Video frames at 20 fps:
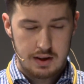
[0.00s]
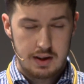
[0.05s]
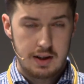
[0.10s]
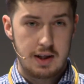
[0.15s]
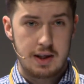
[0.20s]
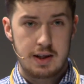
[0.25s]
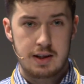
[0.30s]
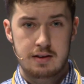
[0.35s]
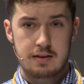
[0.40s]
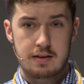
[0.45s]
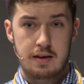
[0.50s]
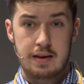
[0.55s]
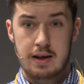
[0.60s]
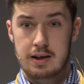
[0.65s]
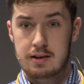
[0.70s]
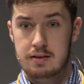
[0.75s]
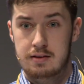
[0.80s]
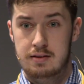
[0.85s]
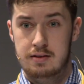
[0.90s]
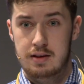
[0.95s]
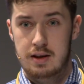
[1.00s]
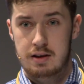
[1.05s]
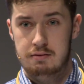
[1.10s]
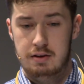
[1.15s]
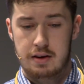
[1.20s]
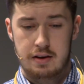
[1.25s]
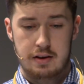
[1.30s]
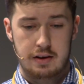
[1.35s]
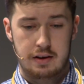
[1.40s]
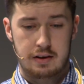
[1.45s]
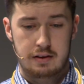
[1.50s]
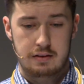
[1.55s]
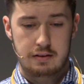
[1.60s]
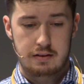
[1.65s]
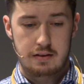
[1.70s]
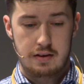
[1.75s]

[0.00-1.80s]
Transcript: And that's everything.